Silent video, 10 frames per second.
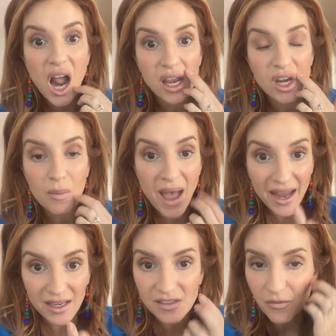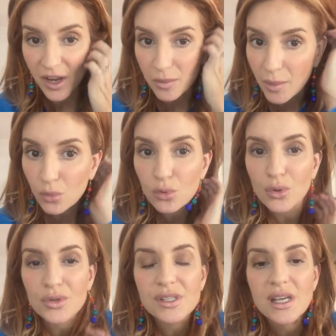Maddox from Vanderpump
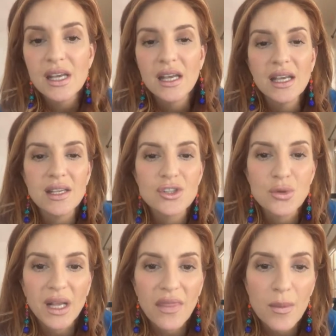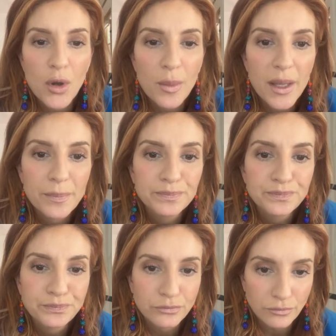Rules is doing at the moment.
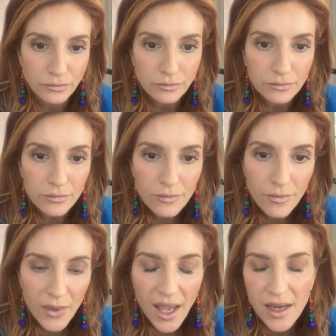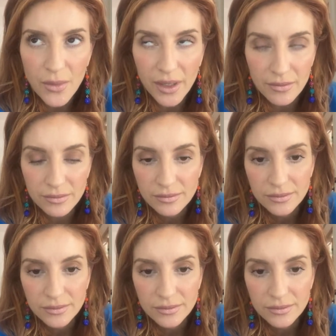Anyway,